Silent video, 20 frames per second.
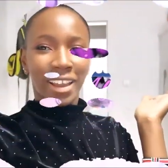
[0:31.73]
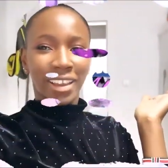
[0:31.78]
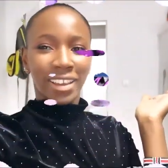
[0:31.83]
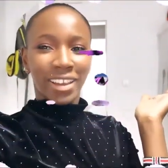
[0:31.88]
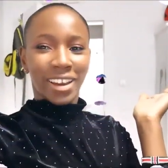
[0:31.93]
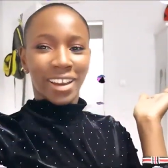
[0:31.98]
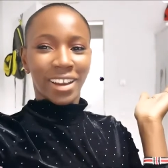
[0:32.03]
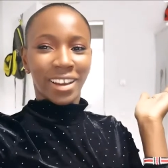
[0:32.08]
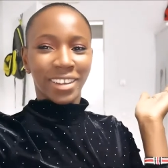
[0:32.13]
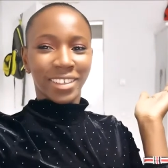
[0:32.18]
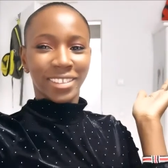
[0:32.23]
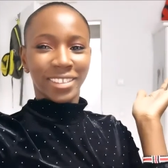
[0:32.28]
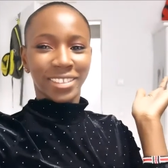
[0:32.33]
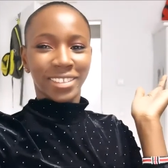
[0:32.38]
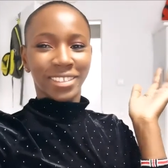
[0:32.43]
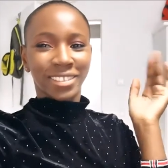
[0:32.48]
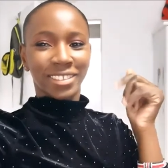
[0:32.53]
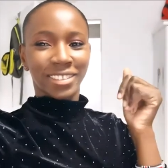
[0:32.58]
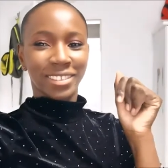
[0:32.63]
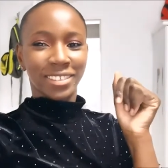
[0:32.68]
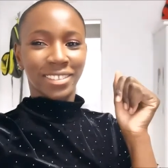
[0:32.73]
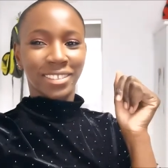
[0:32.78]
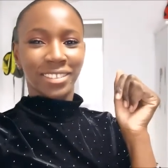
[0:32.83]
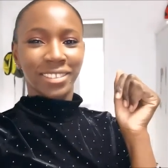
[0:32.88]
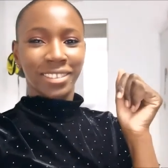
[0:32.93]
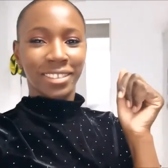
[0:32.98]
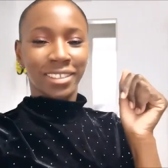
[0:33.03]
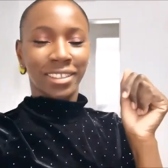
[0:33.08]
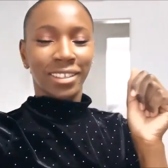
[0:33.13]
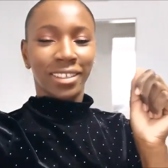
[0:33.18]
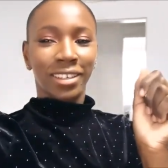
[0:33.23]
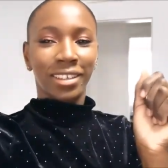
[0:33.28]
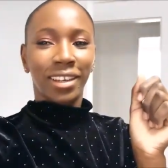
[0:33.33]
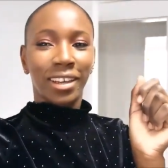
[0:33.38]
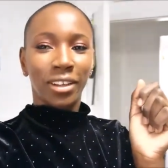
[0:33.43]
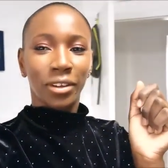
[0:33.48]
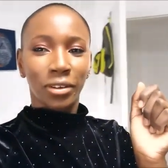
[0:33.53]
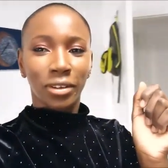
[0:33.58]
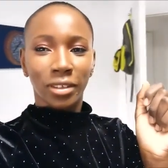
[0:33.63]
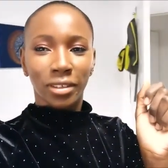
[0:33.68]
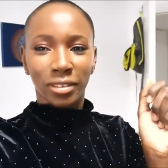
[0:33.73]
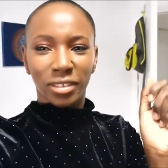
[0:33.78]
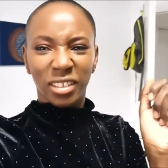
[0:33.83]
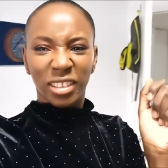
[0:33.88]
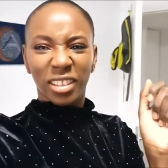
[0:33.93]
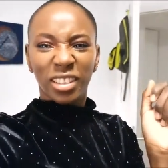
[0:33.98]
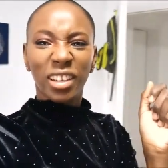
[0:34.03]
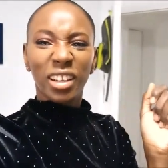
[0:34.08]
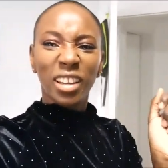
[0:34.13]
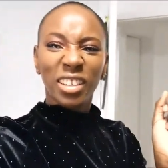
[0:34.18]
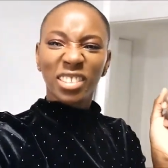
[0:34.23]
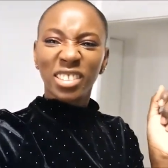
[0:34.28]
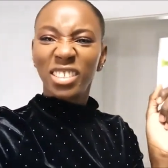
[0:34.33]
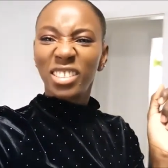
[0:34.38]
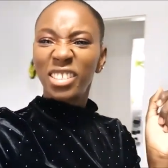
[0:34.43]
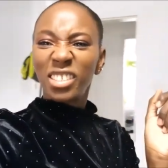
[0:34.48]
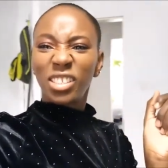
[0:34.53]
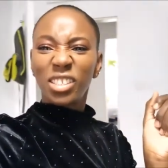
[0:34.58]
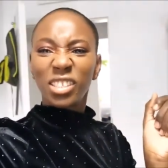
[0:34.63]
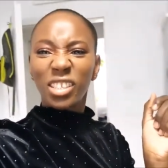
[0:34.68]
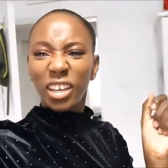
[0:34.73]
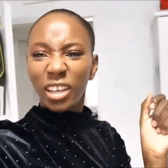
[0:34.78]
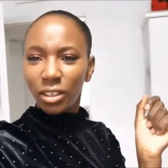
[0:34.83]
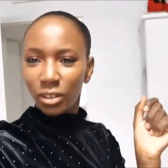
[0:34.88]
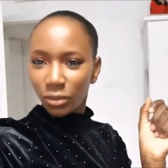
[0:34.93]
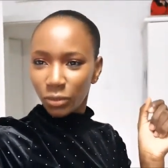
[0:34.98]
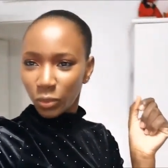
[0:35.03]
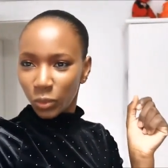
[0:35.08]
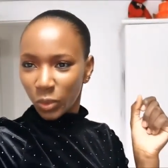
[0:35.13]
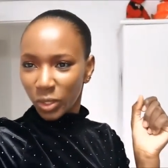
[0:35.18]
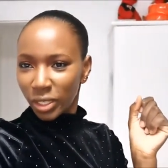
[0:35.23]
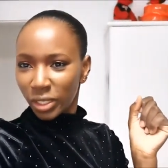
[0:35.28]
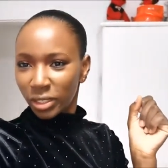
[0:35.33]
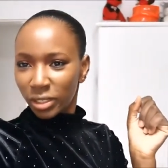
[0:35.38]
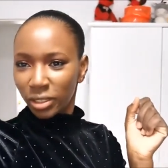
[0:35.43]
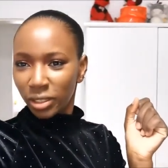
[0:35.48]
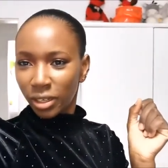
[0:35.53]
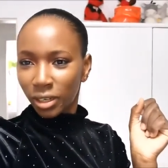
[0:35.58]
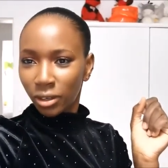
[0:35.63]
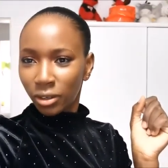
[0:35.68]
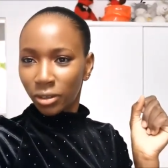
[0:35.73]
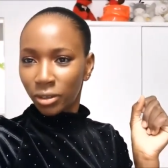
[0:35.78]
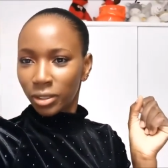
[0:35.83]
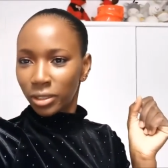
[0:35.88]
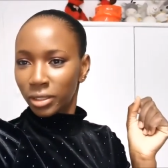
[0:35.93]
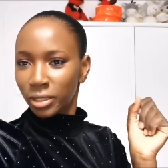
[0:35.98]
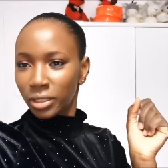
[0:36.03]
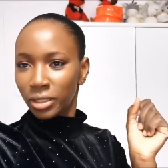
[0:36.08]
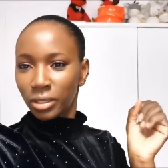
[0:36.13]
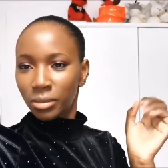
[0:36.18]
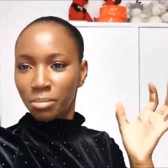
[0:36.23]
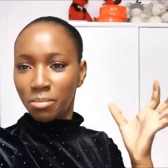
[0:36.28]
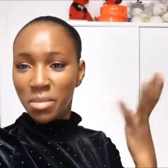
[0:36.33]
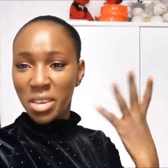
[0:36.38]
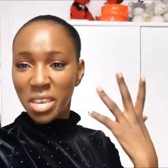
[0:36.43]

Hi guys, and the lighting is kind of weird. Oh, is it